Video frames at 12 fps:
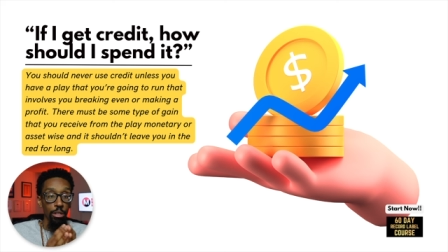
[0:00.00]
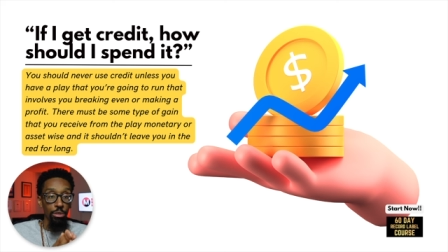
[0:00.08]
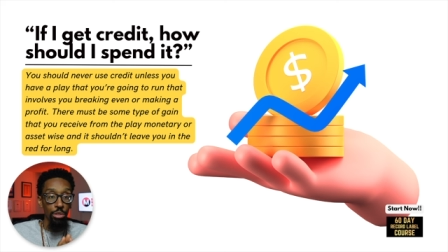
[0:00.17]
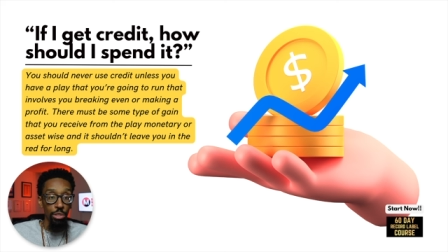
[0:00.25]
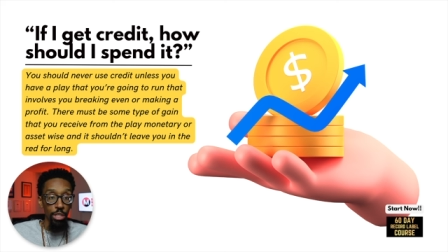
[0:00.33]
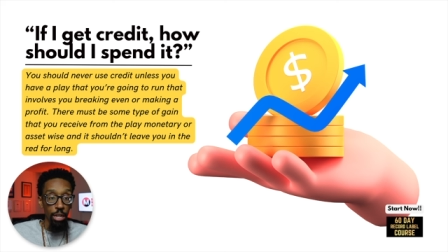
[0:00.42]

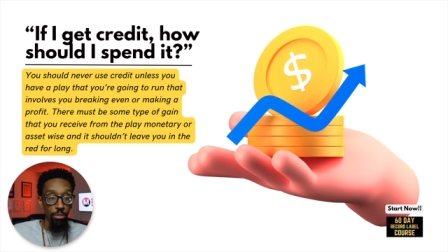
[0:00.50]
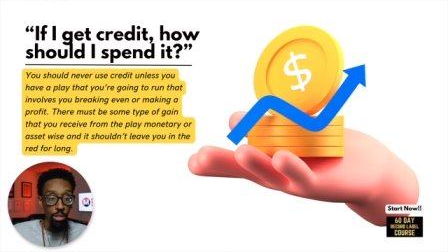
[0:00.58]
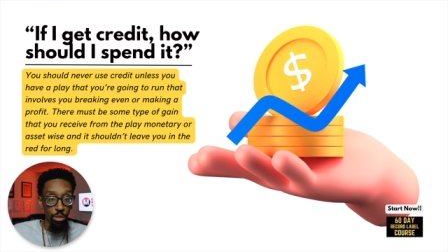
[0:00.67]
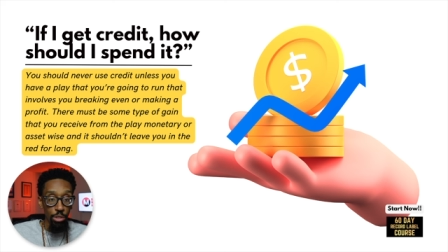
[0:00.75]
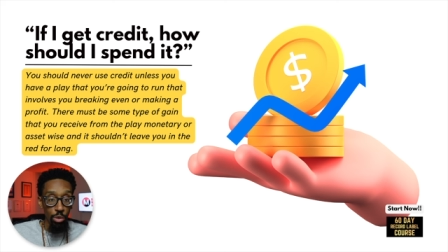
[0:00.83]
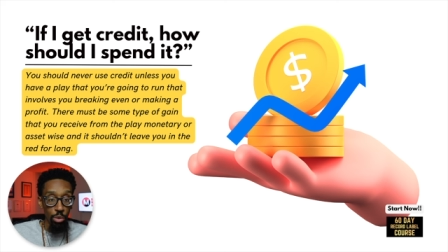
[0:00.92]
You should never
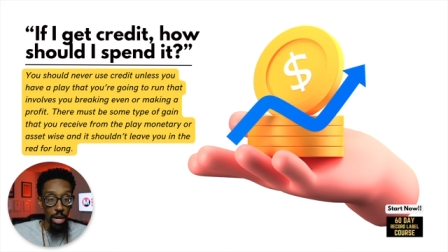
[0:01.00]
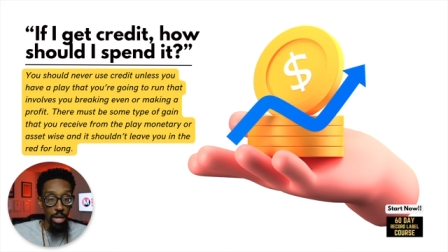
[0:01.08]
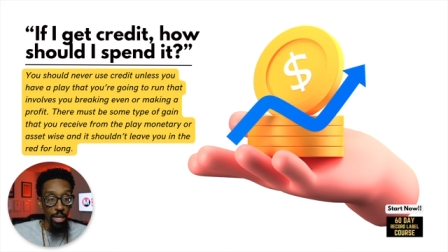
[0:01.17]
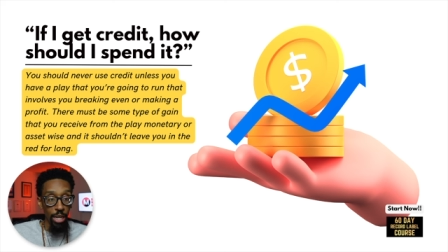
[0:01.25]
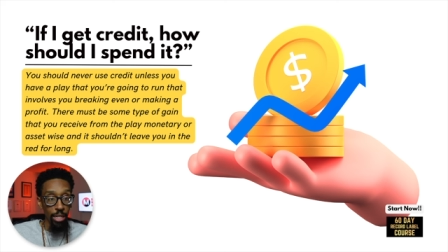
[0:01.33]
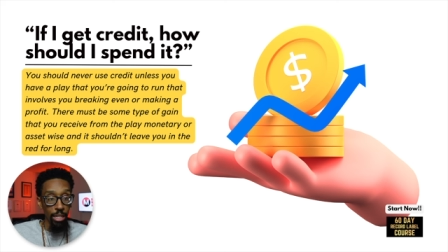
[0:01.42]
use
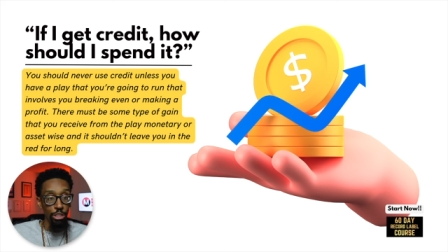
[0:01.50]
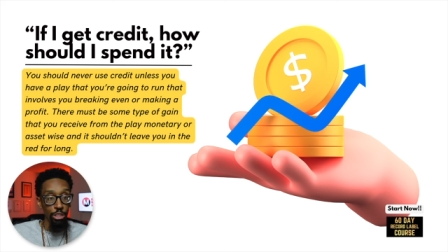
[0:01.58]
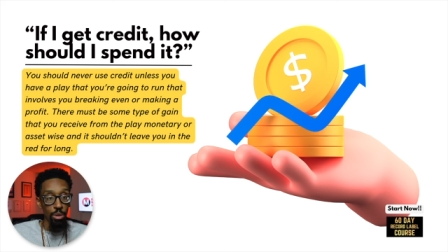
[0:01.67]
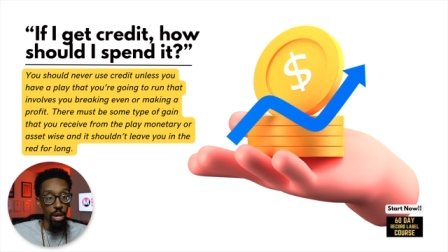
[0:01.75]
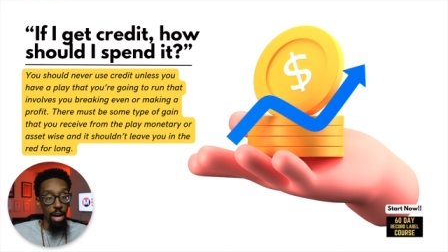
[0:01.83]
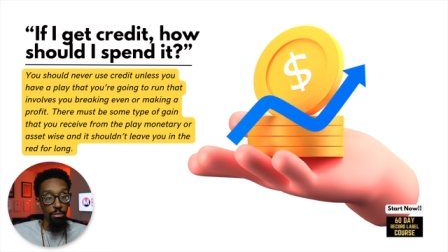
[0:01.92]
credit unless
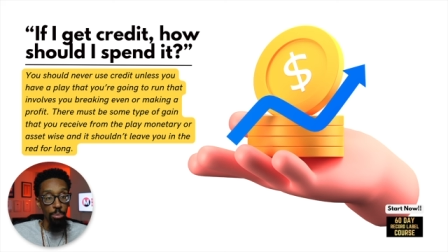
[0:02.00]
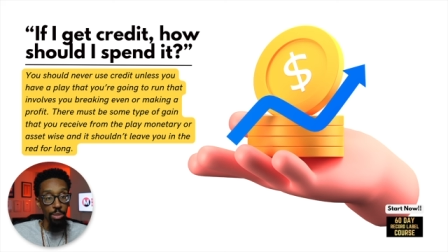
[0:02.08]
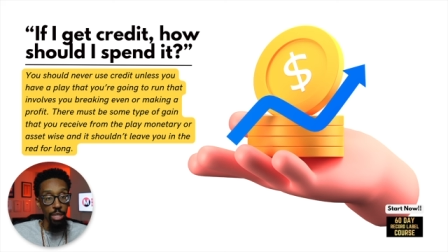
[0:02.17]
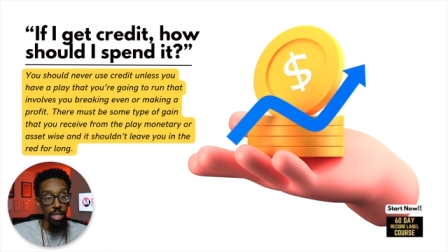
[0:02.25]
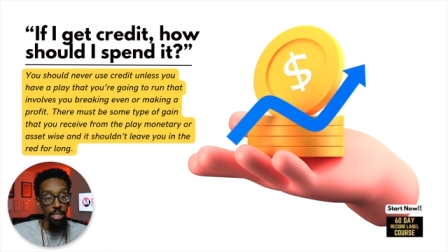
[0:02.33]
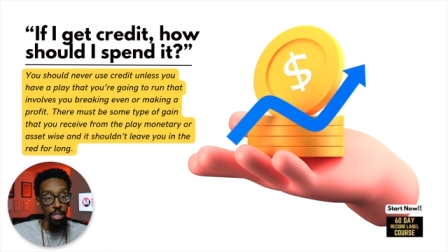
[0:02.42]
you have a
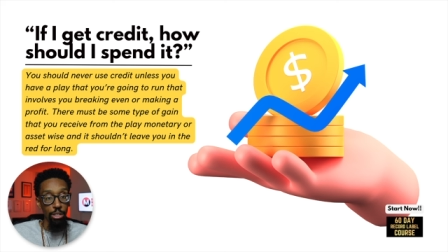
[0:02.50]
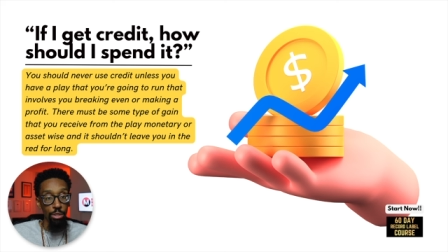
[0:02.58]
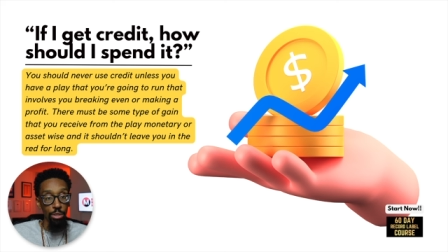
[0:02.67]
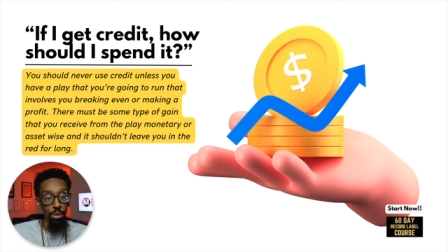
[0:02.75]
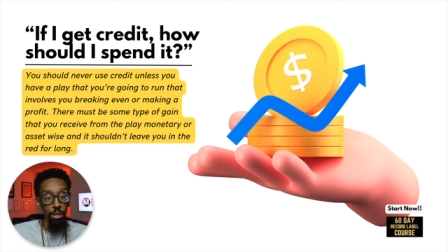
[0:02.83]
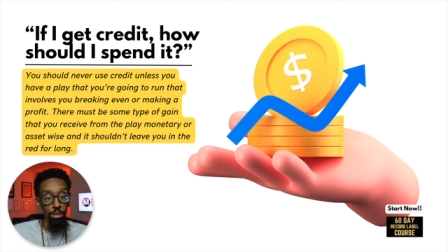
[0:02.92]
play that you're
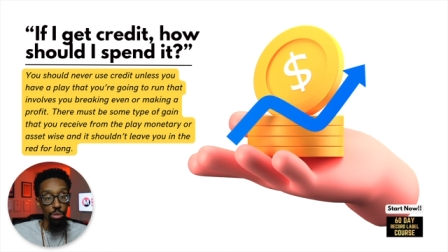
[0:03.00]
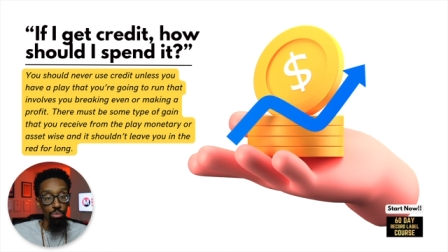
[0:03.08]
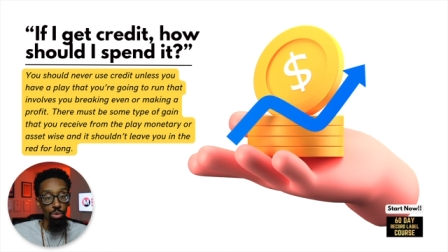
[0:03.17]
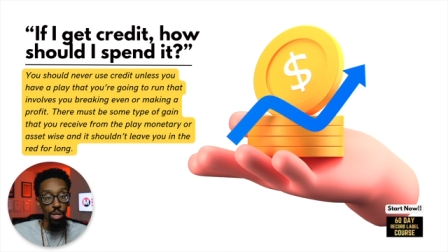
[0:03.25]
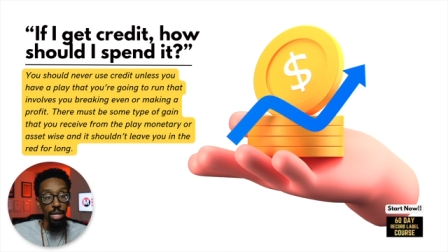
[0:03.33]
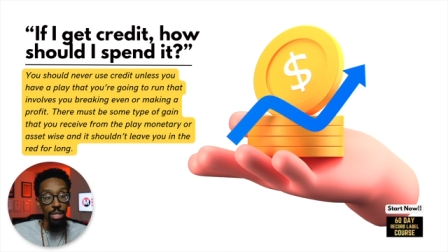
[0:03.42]
going to
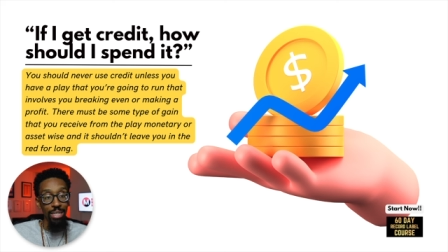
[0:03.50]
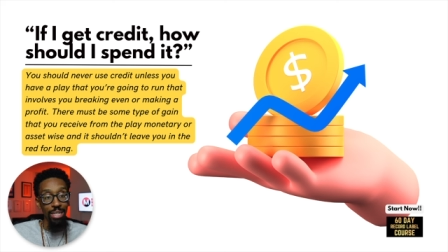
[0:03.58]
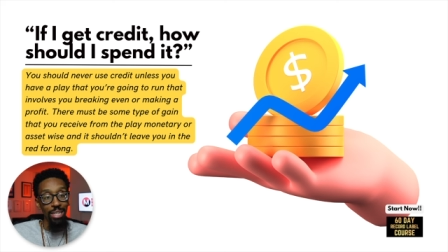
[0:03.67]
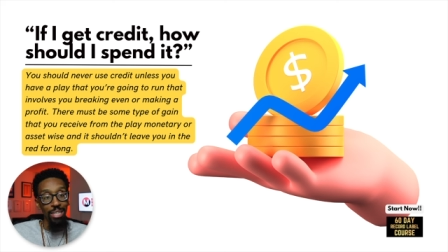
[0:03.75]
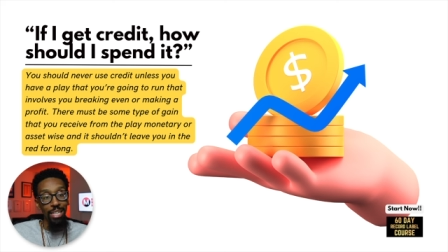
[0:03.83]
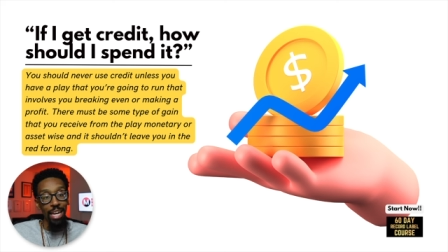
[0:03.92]
run
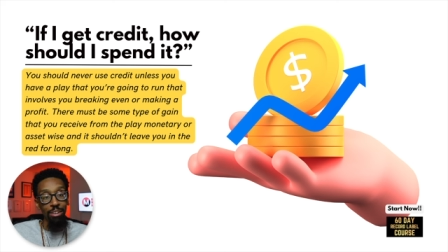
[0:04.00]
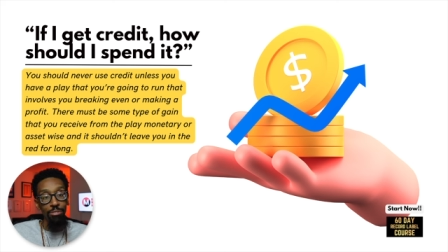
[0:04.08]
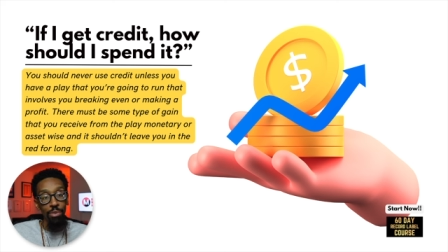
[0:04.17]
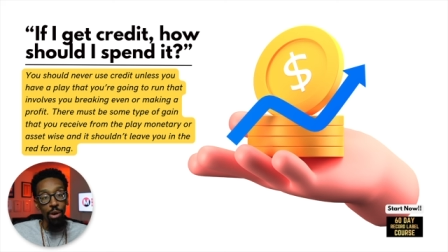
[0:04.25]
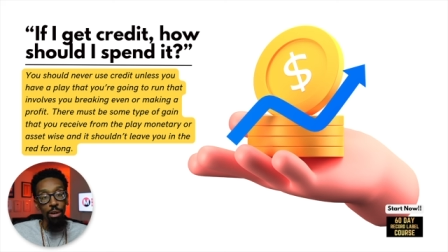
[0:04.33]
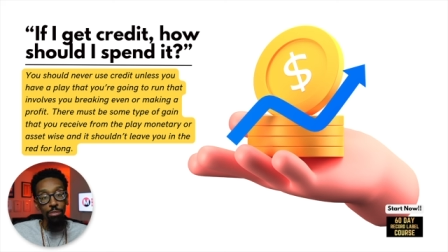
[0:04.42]
that
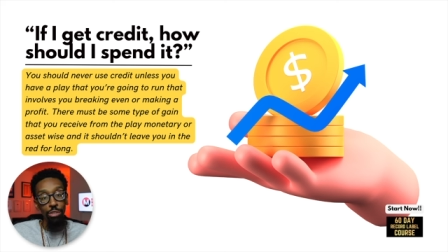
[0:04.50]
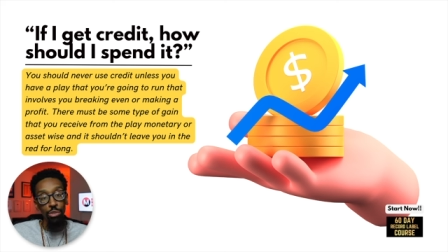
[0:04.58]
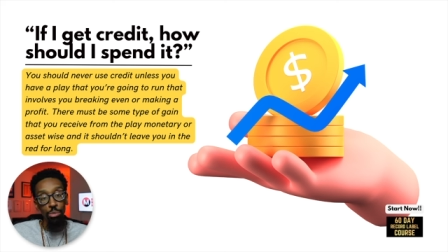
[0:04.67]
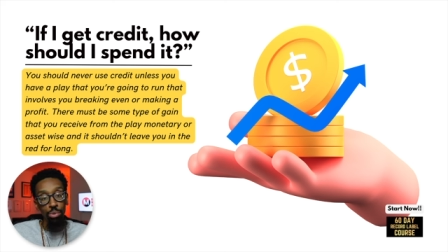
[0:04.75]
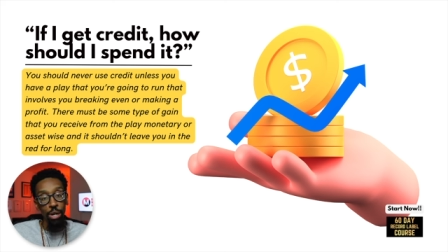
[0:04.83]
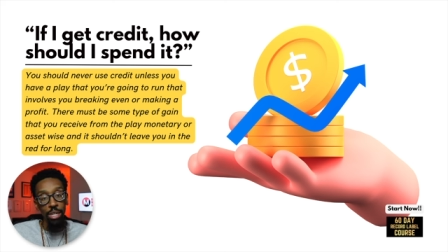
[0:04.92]
involves
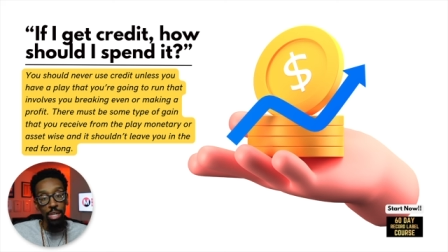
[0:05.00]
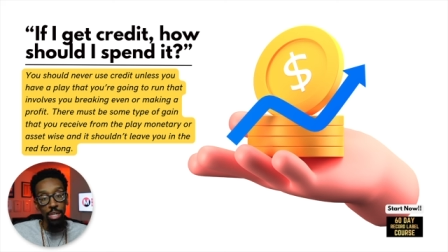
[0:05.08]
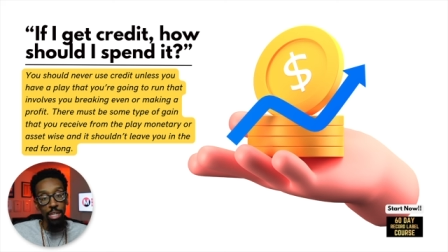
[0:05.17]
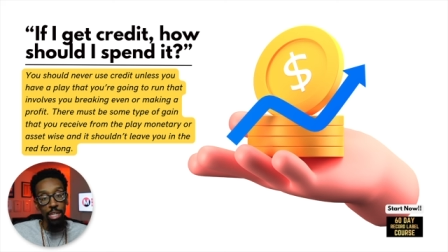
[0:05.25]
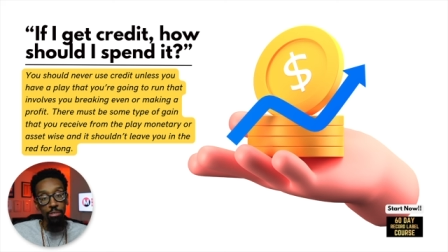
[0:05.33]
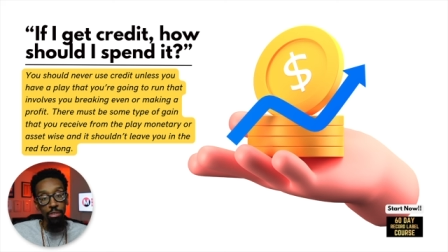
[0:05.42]
you
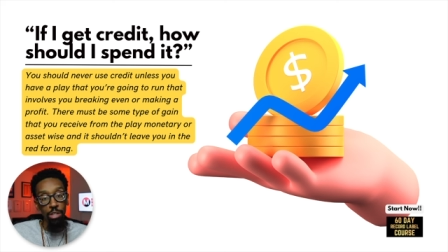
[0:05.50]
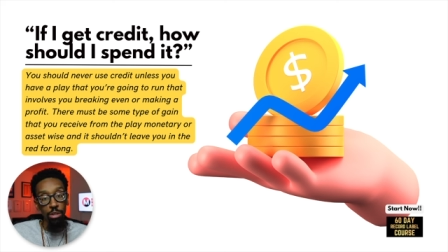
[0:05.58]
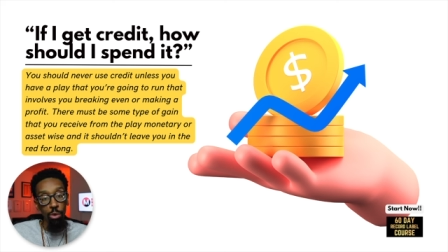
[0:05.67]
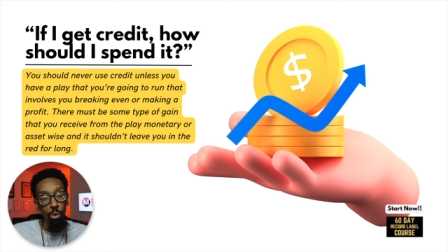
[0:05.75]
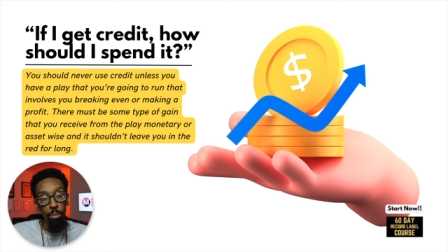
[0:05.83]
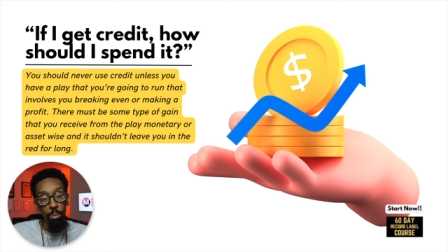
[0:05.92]
breaking even
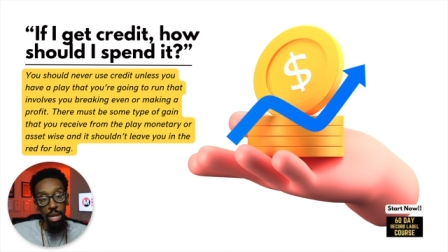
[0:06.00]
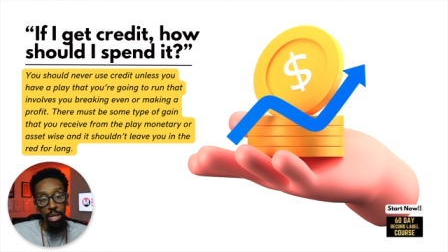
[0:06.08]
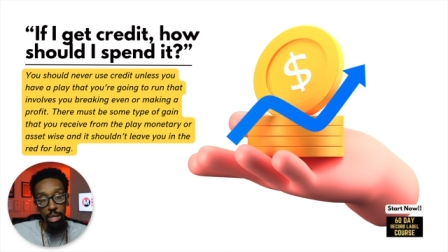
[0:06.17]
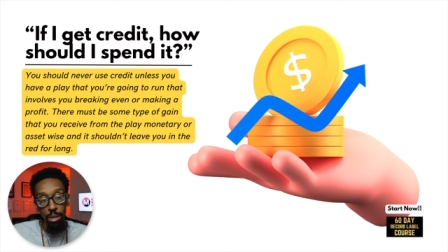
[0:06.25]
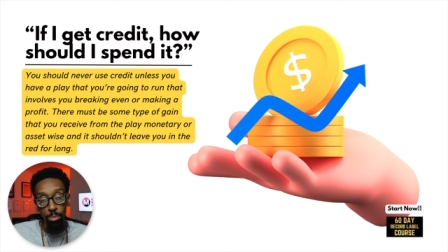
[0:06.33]
or making a